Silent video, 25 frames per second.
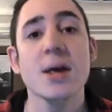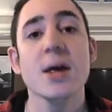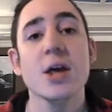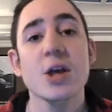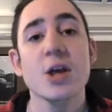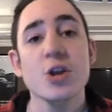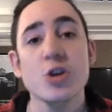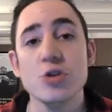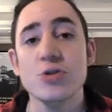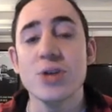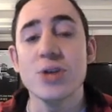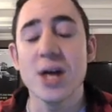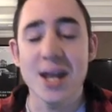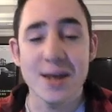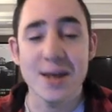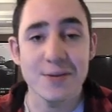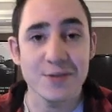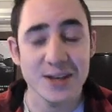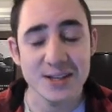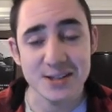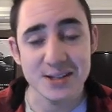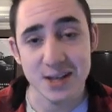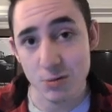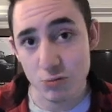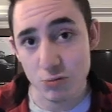You then have
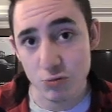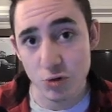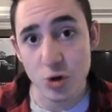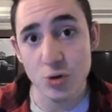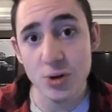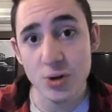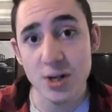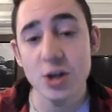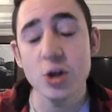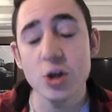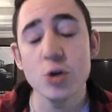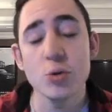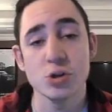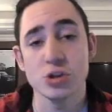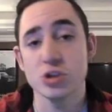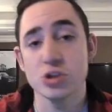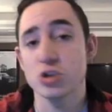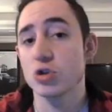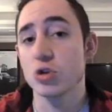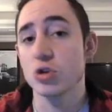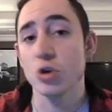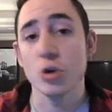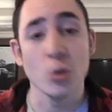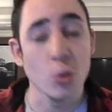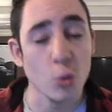things like Ronin, who are just
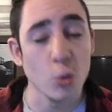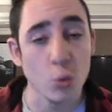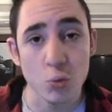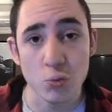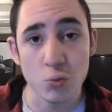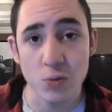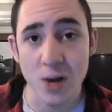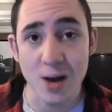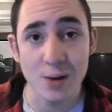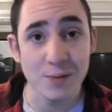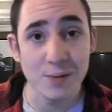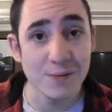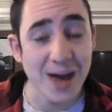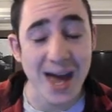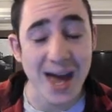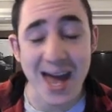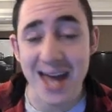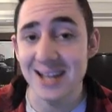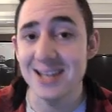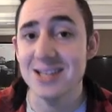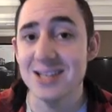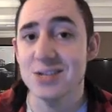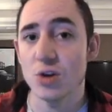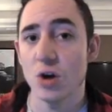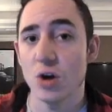good all round for any
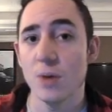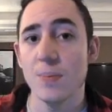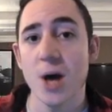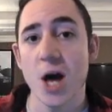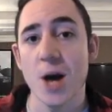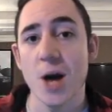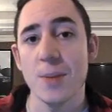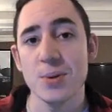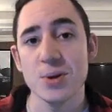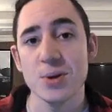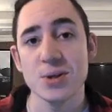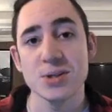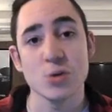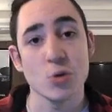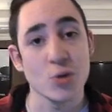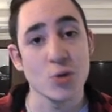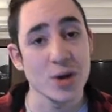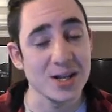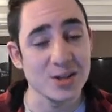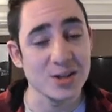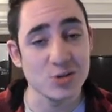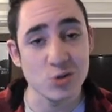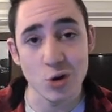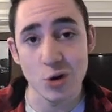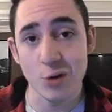sort of purpose or any
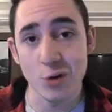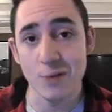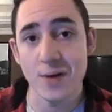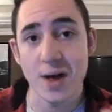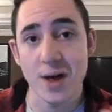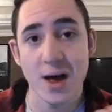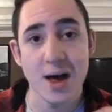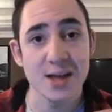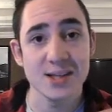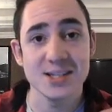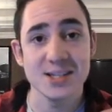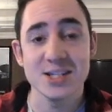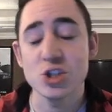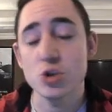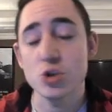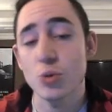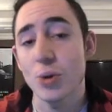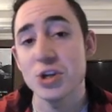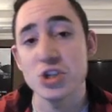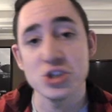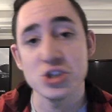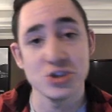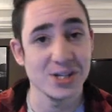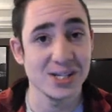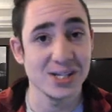sort of
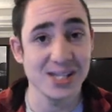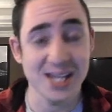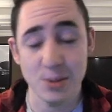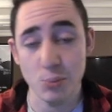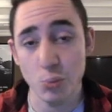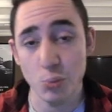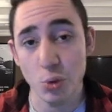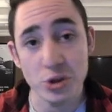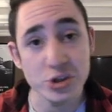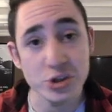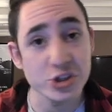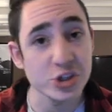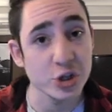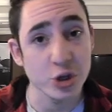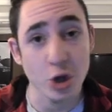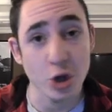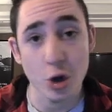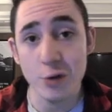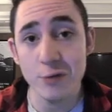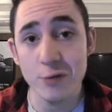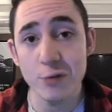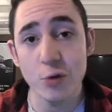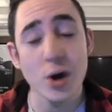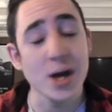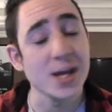situation the team wants to go
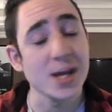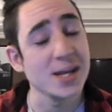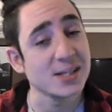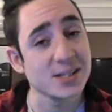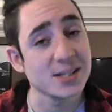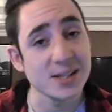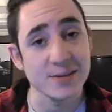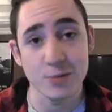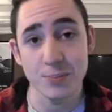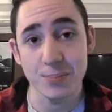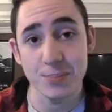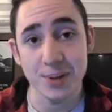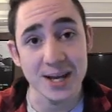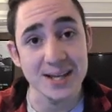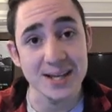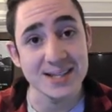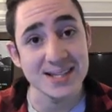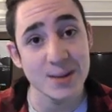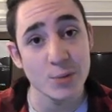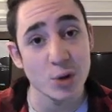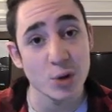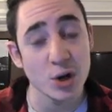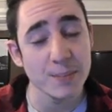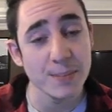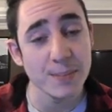for, any different plays they
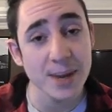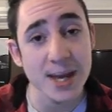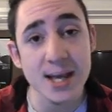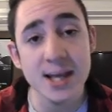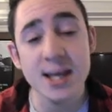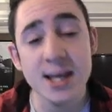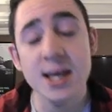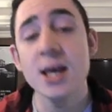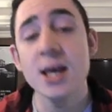want to make.